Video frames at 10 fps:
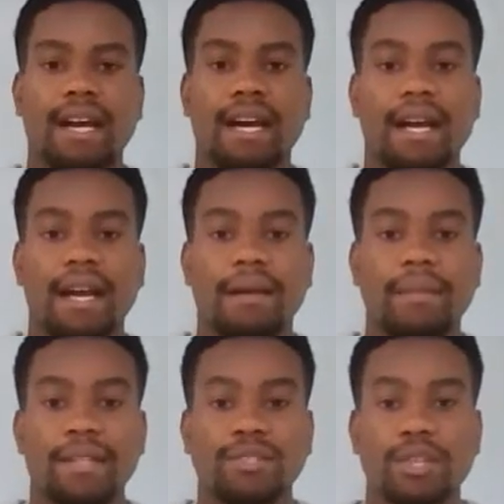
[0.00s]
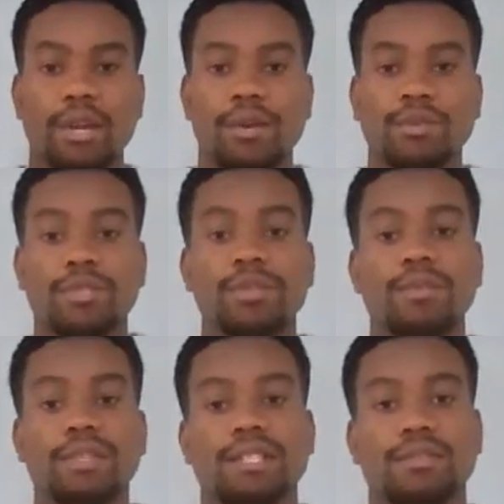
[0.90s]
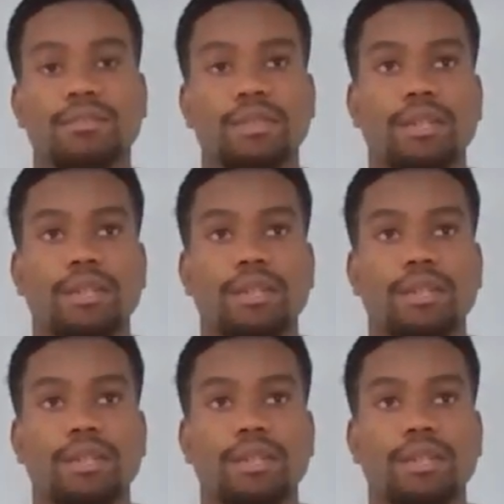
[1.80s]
And so, to do this,